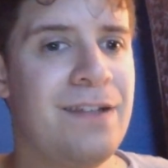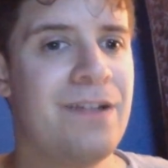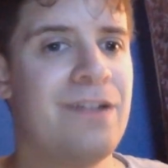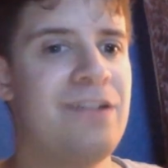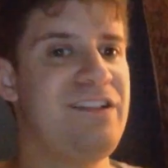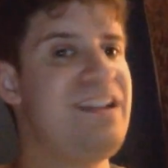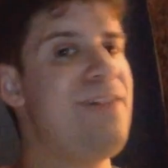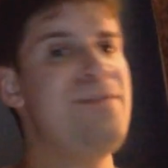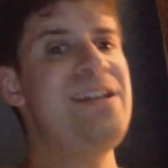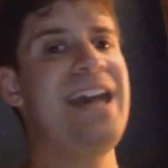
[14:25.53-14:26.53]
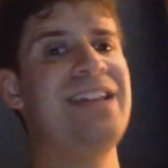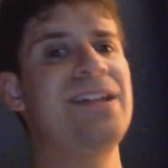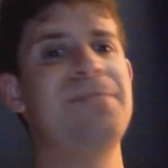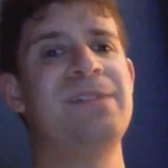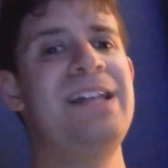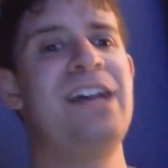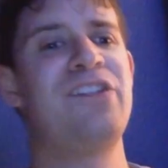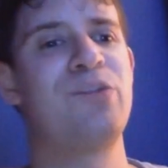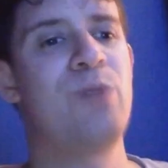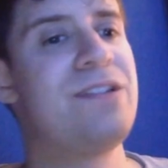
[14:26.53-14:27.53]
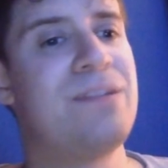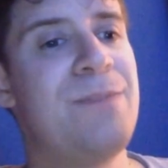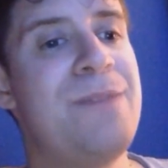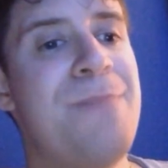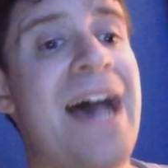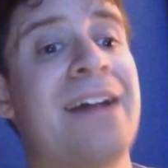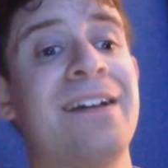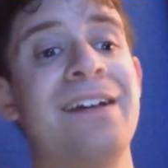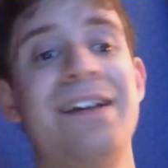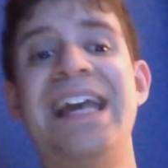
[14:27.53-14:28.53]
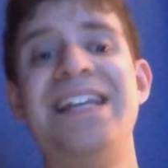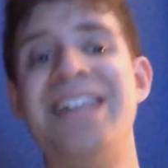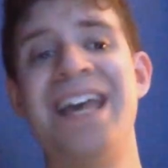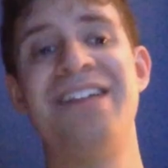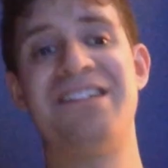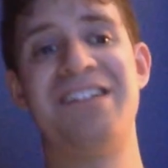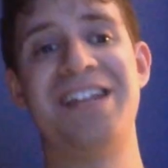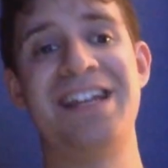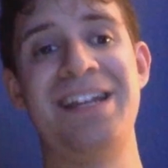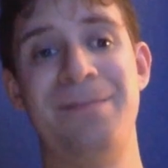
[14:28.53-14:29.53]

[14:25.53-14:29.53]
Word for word: So Stephanie end up saying that it's great to be back in Kansas City.